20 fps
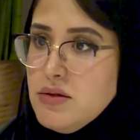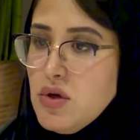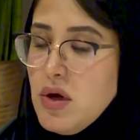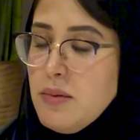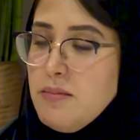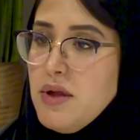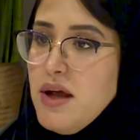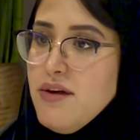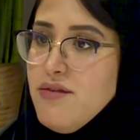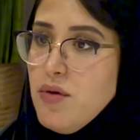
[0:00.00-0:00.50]
to
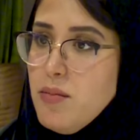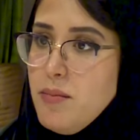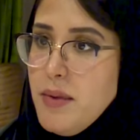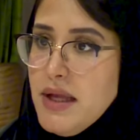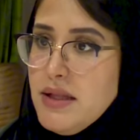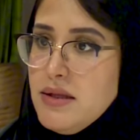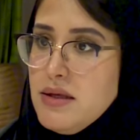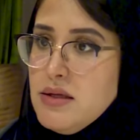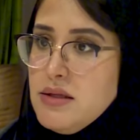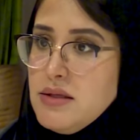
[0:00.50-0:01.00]
apply for
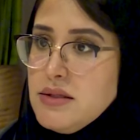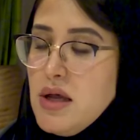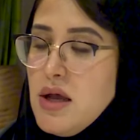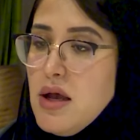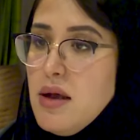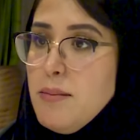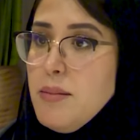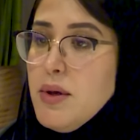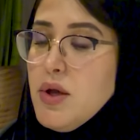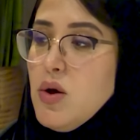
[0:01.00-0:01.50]
patents
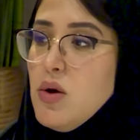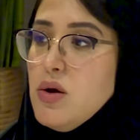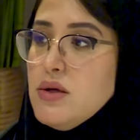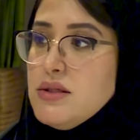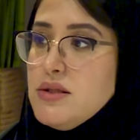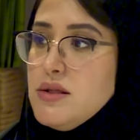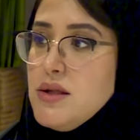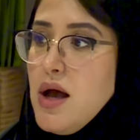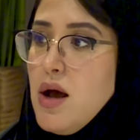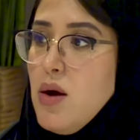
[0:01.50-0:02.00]

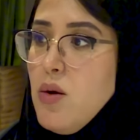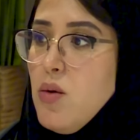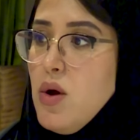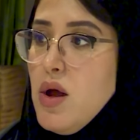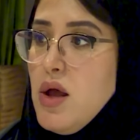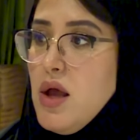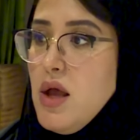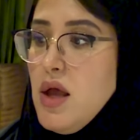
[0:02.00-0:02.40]
because now,